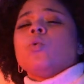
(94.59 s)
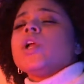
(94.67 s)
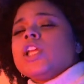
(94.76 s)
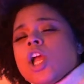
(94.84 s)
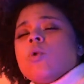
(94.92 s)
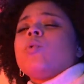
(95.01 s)

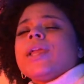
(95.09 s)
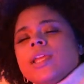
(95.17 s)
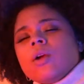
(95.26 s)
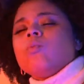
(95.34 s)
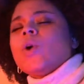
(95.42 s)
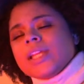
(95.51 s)
We
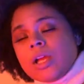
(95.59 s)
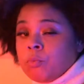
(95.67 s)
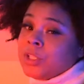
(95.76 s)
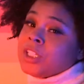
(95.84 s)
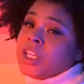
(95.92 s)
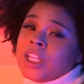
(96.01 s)

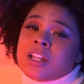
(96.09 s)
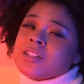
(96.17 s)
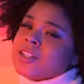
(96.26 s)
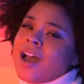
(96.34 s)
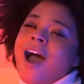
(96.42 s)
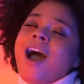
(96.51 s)
need
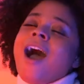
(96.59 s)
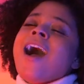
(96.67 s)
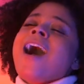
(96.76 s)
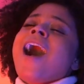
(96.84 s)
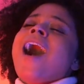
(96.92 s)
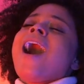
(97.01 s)
a
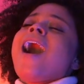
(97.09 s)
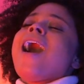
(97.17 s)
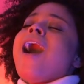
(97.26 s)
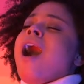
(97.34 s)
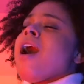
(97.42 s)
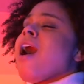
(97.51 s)

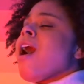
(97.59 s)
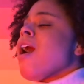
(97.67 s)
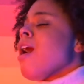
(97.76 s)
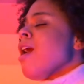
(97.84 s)
towel.